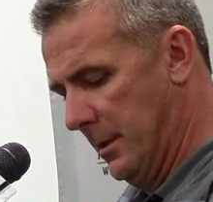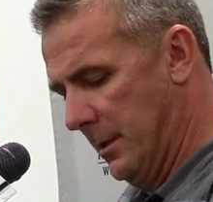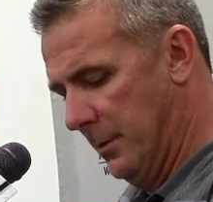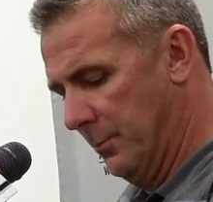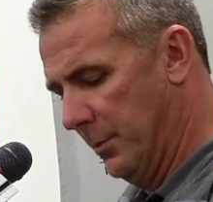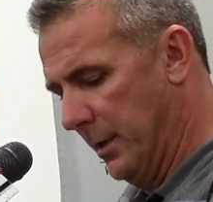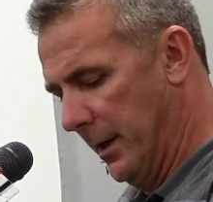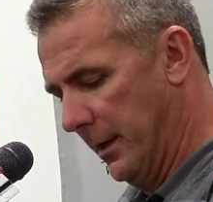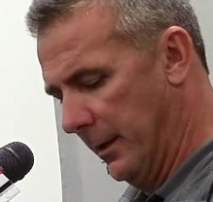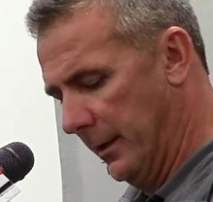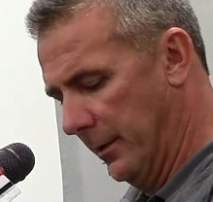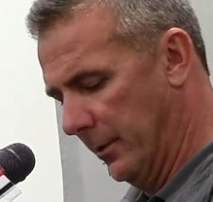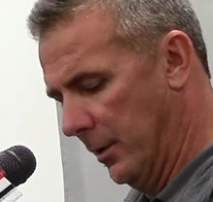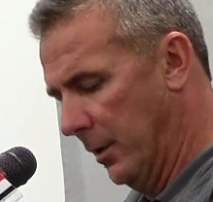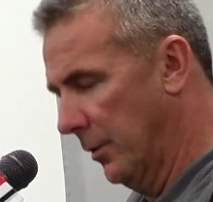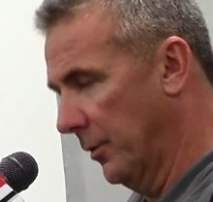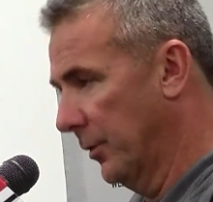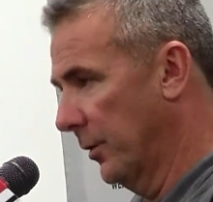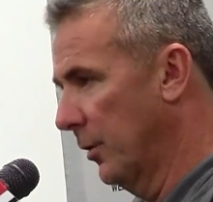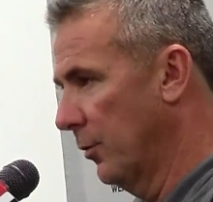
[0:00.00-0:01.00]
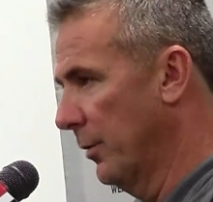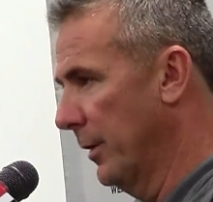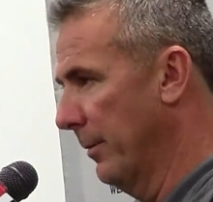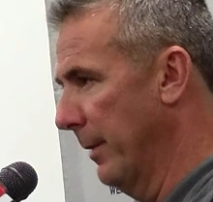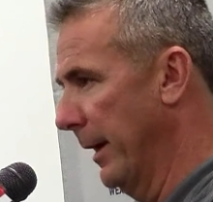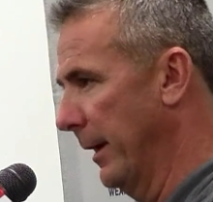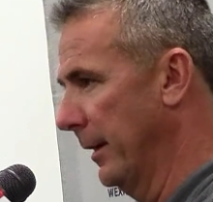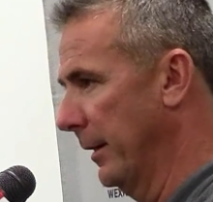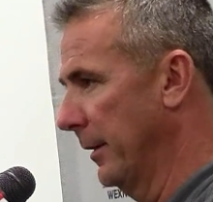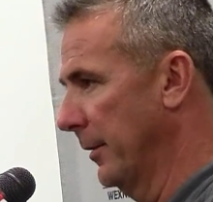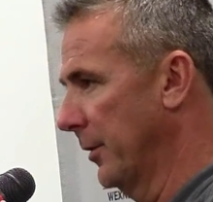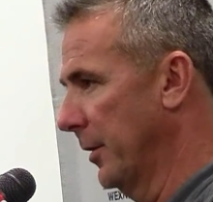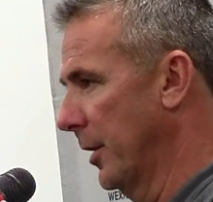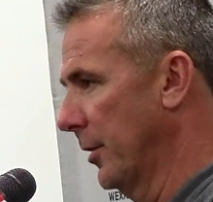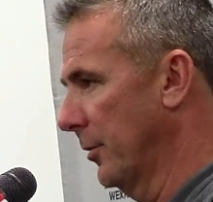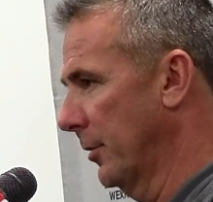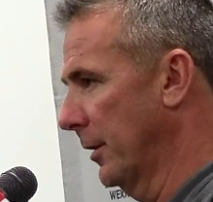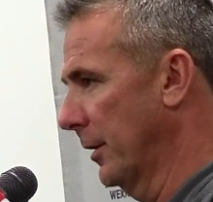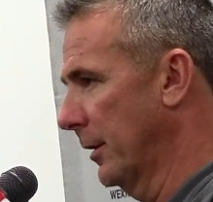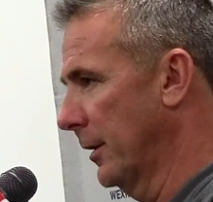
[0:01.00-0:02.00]
But it's also, we made a
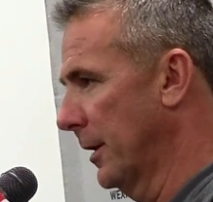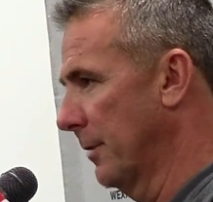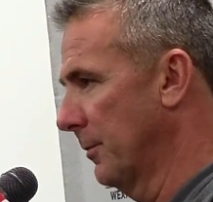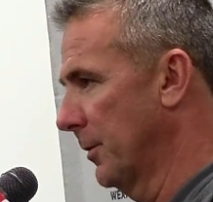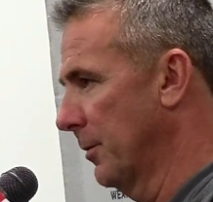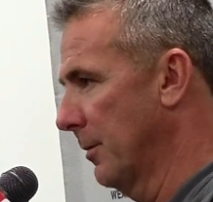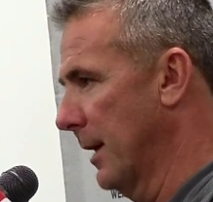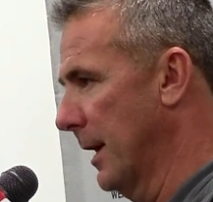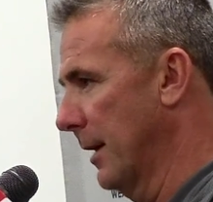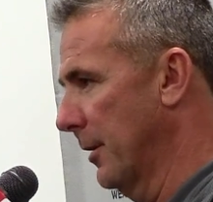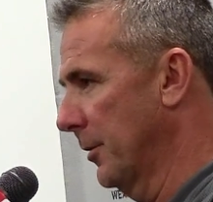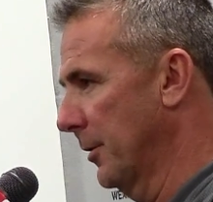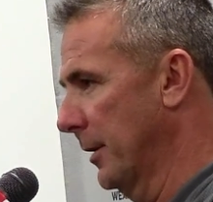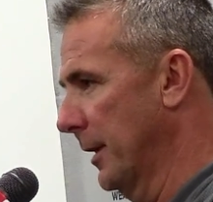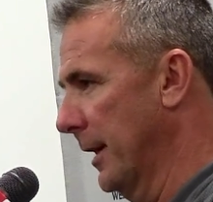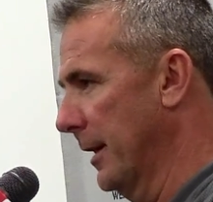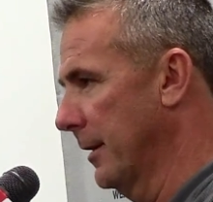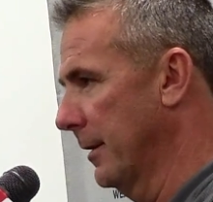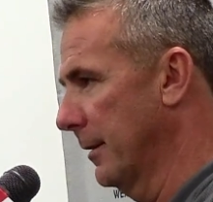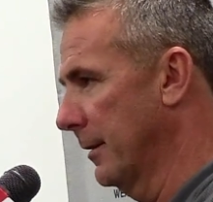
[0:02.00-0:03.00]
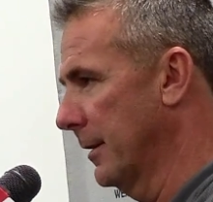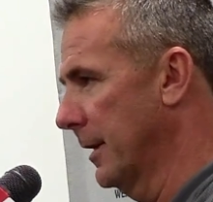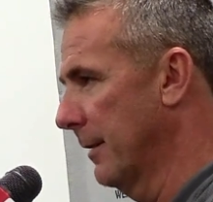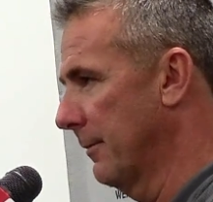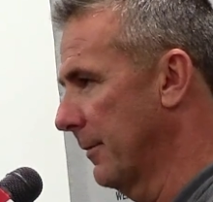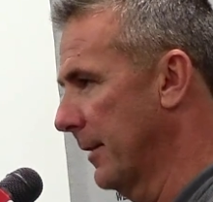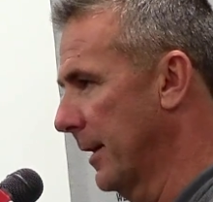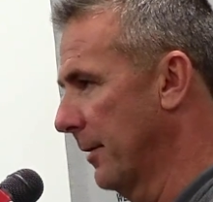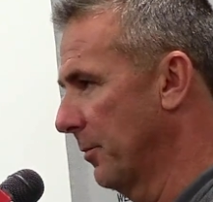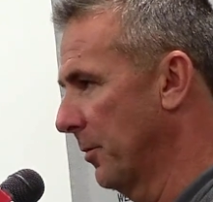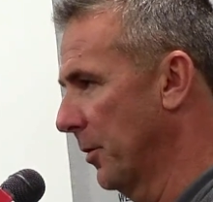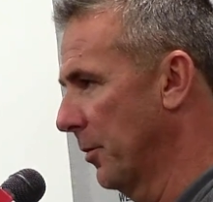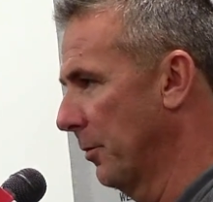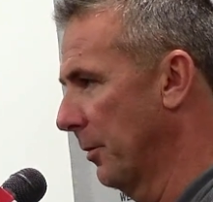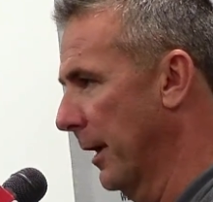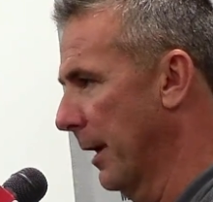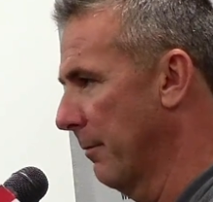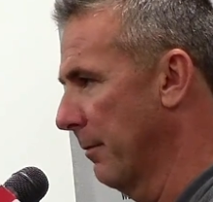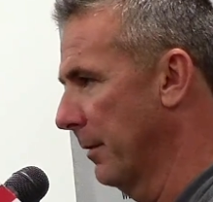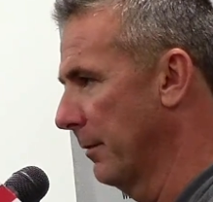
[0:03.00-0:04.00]
decision to come to Ohio State, a top five
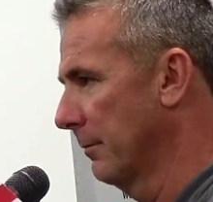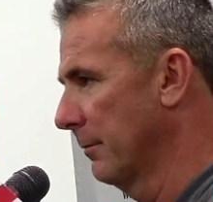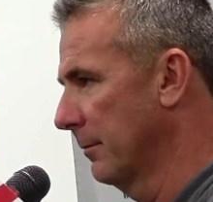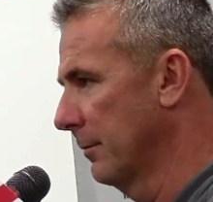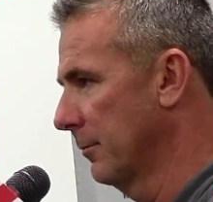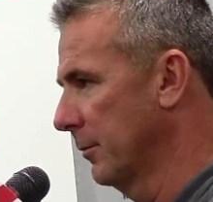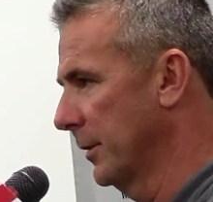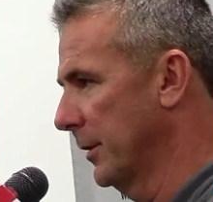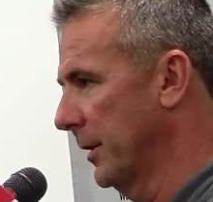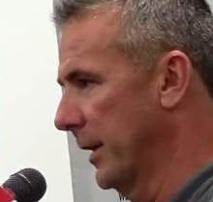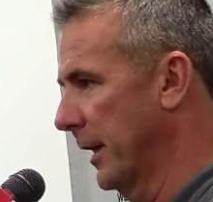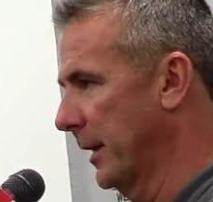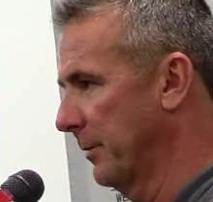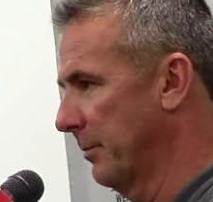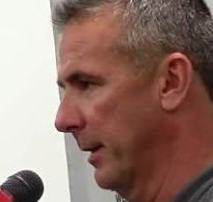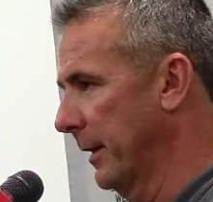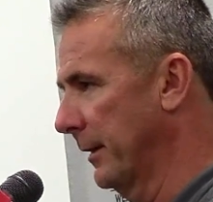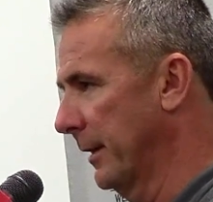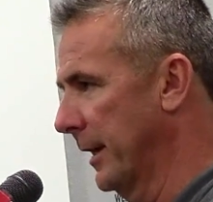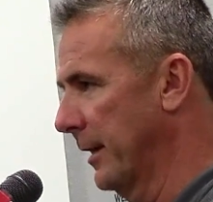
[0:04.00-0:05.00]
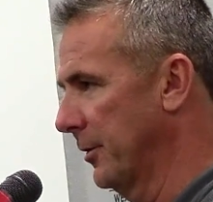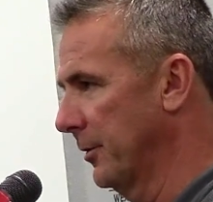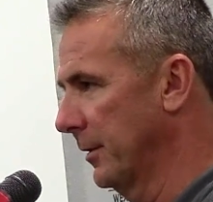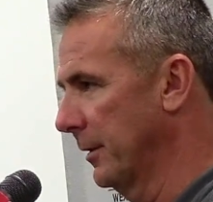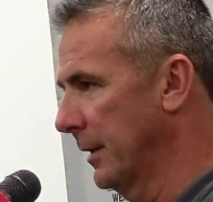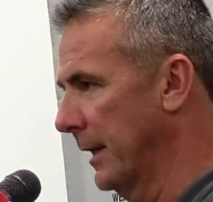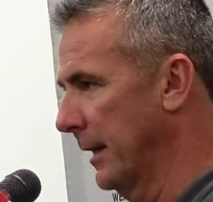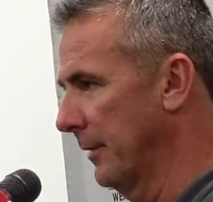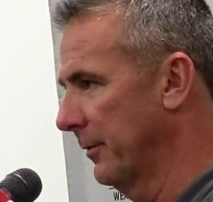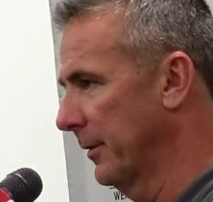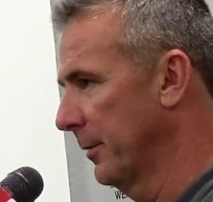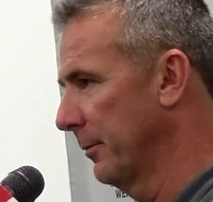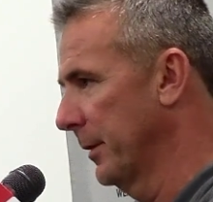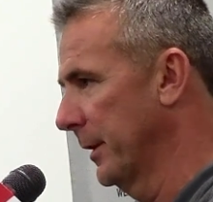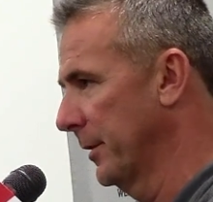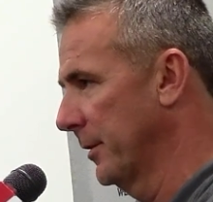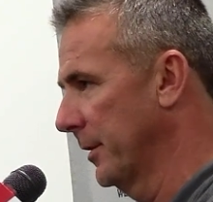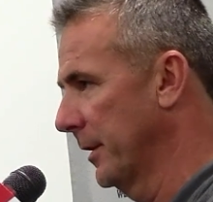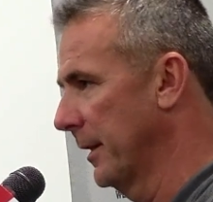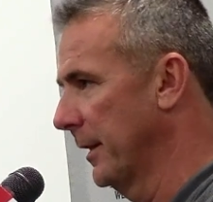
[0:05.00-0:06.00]
program, and what's the expectation of life in a
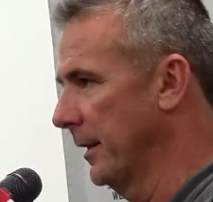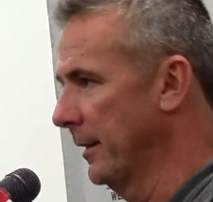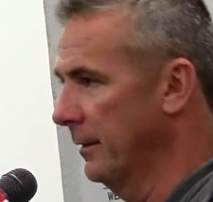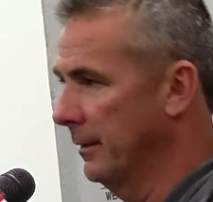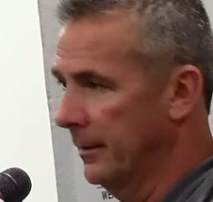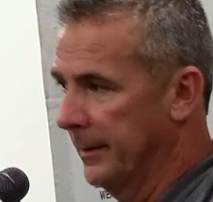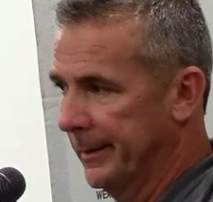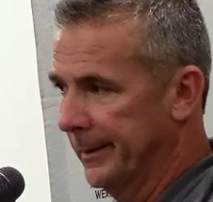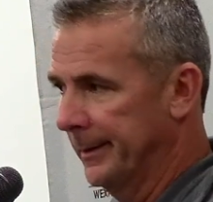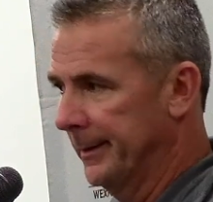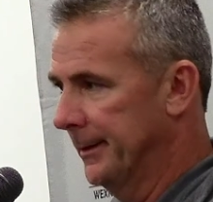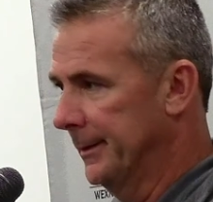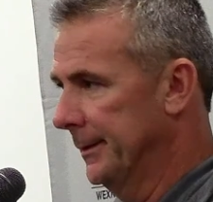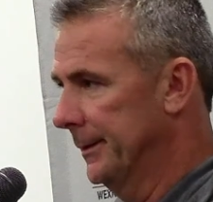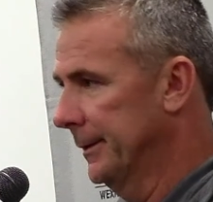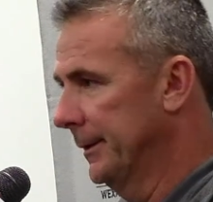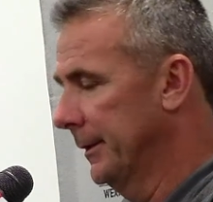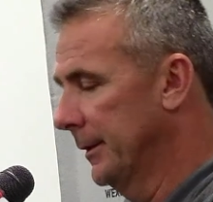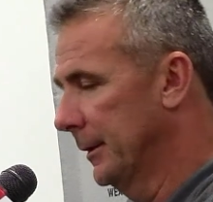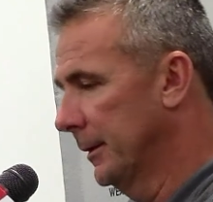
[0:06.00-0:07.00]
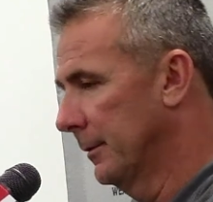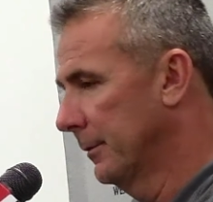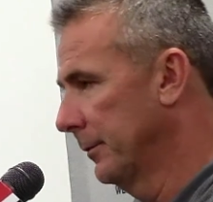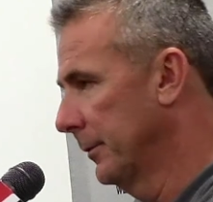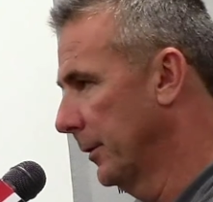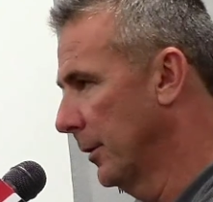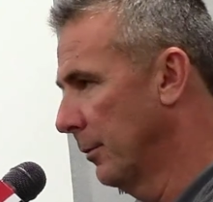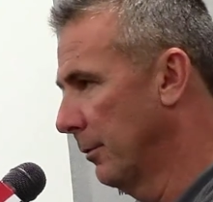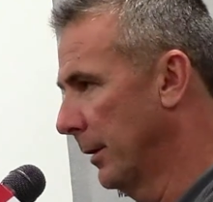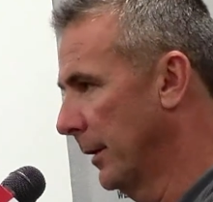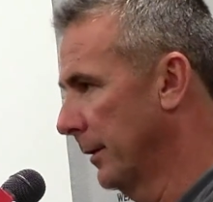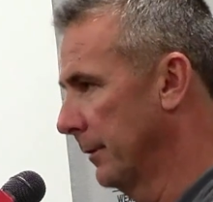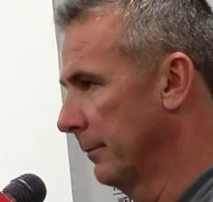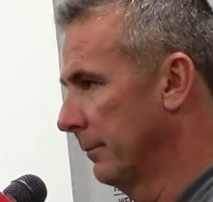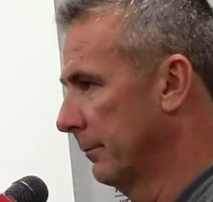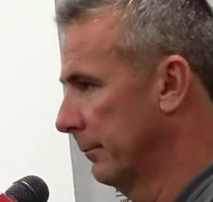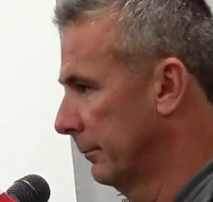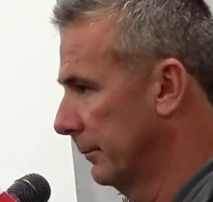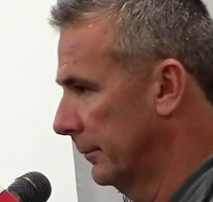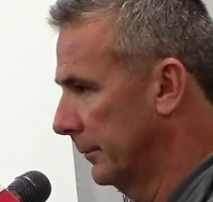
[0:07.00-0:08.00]
big city? You know, if you don't want to,
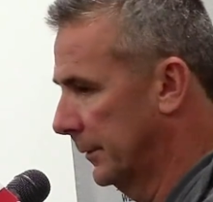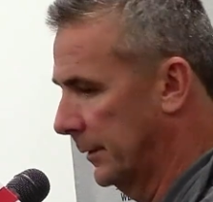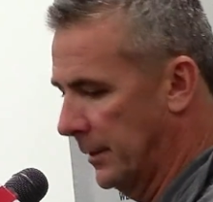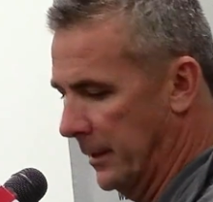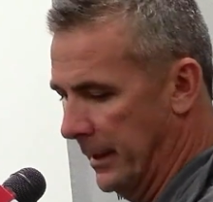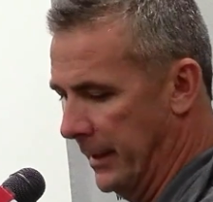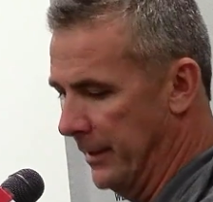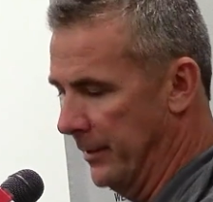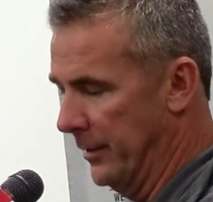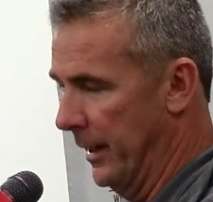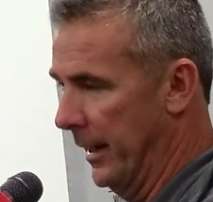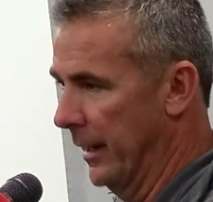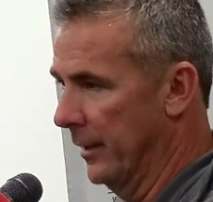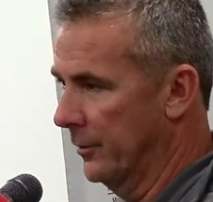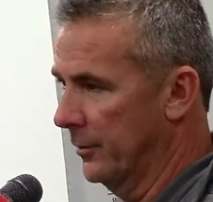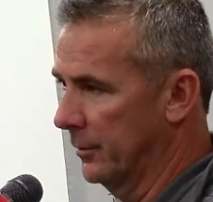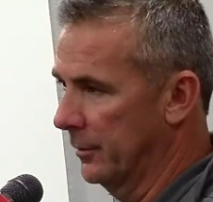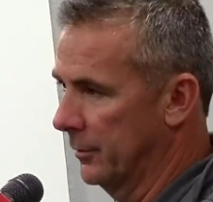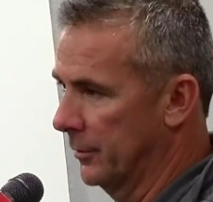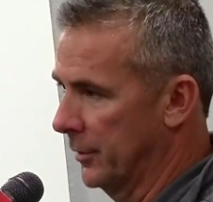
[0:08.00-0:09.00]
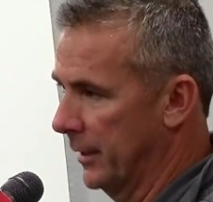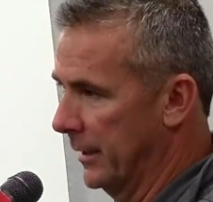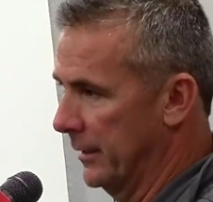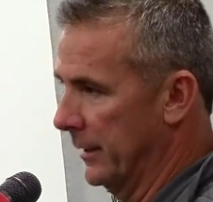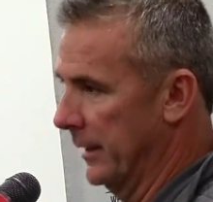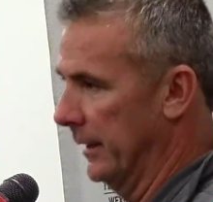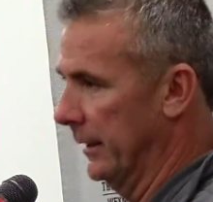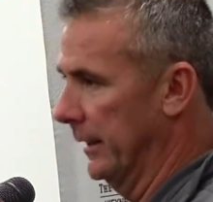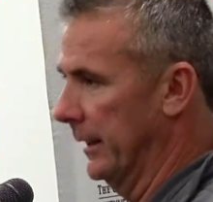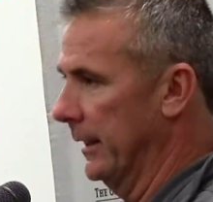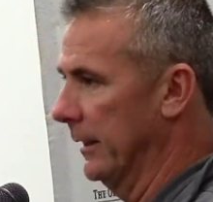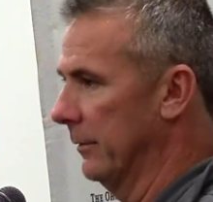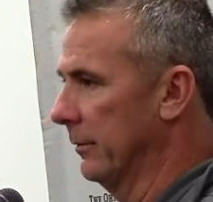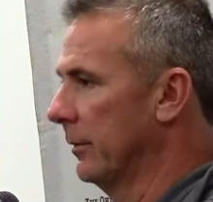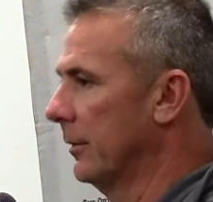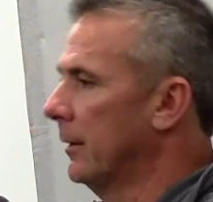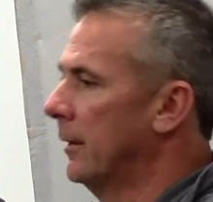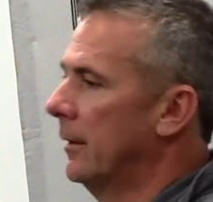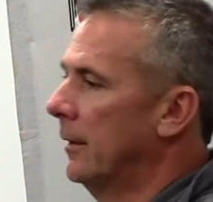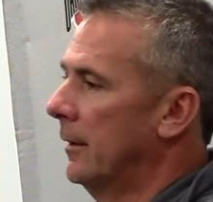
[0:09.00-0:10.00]
it's an easy answer, JT, leave.